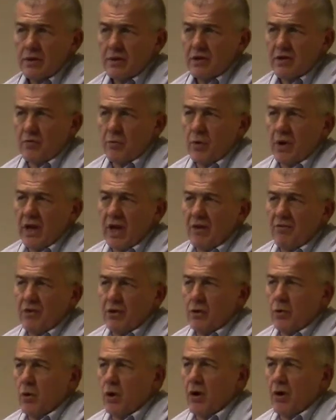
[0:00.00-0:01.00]
Does everybody have
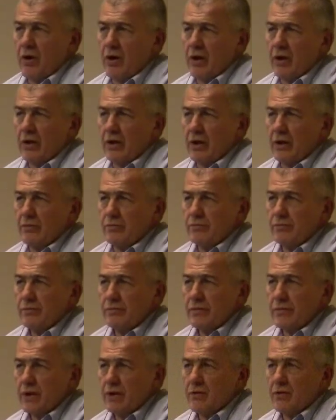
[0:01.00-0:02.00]
the URL in?
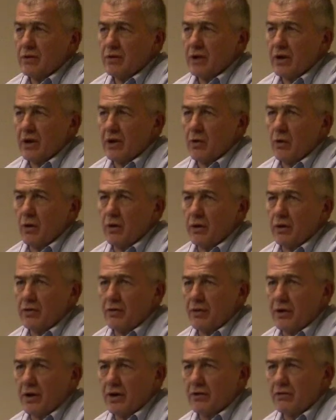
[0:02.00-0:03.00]
Can I go on
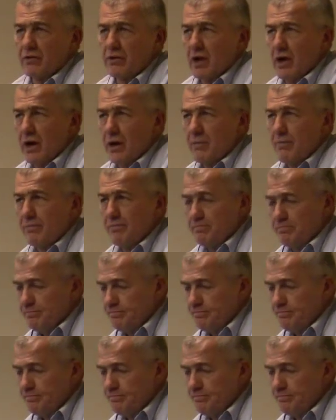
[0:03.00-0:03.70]
to the next slide?